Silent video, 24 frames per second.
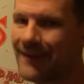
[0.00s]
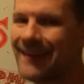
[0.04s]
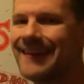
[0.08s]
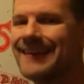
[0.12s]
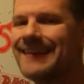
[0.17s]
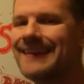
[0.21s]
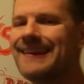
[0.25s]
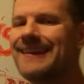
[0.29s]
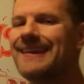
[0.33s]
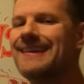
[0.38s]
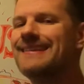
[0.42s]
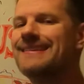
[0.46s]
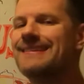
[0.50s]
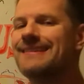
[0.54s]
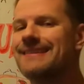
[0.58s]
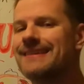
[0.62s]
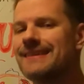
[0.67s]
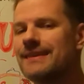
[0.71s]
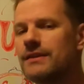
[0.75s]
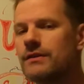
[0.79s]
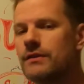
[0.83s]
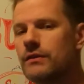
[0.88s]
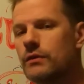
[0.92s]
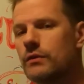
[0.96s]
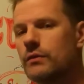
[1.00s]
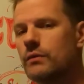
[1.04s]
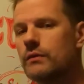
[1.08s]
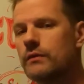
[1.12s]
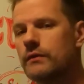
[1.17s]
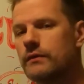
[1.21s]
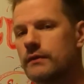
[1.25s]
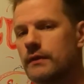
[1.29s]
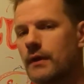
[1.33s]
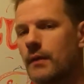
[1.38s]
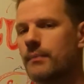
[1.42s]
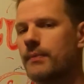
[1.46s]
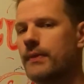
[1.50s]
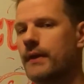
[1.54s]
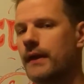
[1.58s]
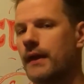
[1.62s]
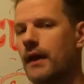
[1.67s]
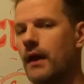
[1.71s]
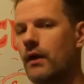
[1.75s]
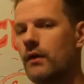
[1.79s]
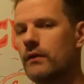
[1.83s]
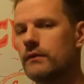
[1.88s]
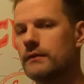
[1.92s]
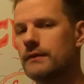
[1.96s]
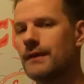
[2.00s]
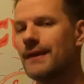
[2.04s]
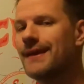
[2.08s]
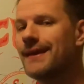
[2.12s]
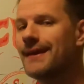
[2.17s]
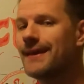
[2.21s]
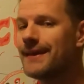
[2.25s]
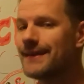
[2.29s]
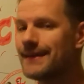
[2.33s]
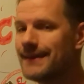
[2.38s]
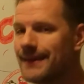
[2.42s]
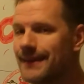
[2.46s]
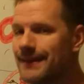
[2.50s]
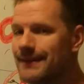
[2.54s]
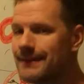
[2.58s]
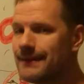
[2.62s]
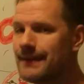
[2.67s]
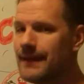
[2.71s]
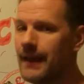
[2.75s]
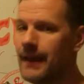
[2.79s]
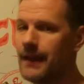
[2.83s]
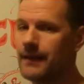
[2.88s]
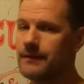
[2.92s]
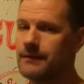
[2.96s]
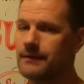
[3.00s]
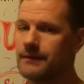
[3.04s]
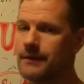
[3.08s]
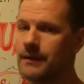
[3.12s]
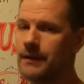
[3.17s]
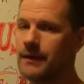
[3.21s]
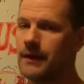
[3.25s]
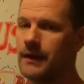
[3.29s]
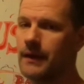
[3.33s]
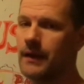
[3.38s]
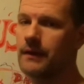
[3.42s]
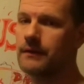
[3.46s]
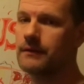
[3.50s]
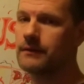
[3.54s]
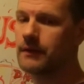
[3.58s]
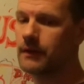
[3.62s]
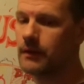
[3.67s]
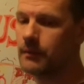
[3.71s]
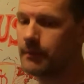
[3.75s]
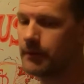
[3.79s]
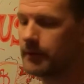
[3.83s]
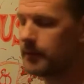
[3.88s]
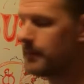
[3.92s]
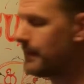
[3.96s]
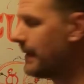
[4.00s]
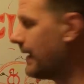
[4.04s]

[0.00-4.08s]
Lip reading: he needs to use something else. In his case, it's going to be the